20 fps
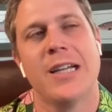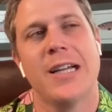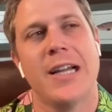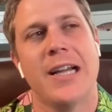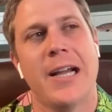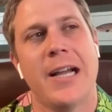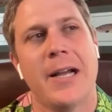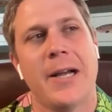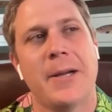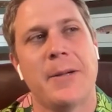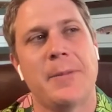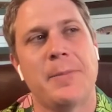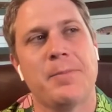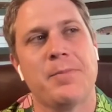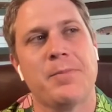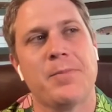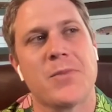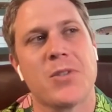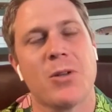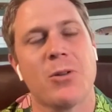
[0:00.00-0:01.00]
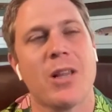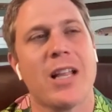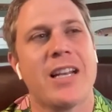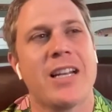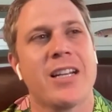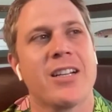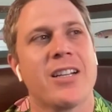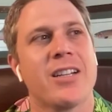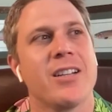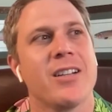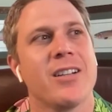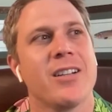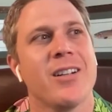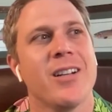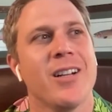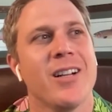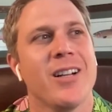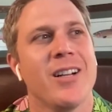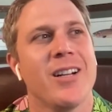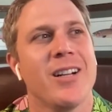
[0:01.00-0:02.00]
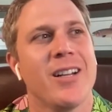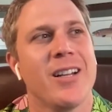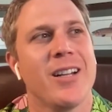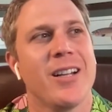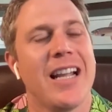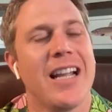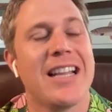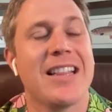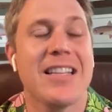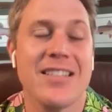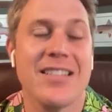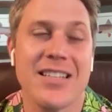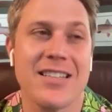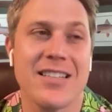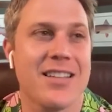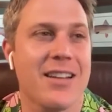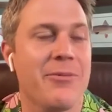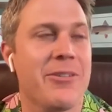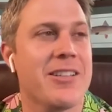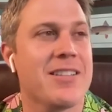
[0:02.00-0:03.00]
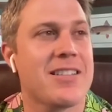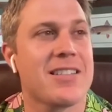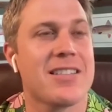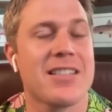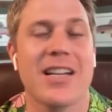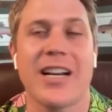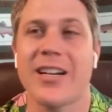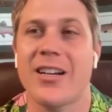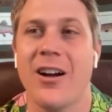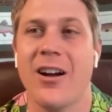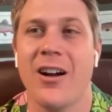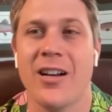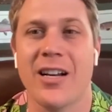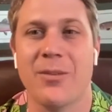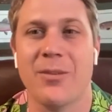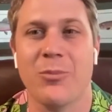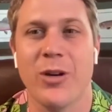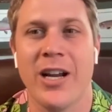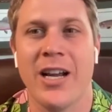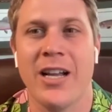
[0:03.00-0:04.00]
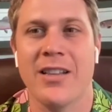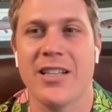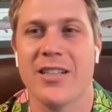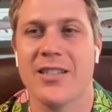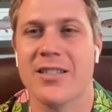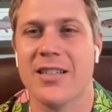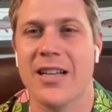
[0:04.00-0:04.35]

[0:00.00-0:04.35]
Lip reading: So letting, and this is, I mean, this is an iconic brand.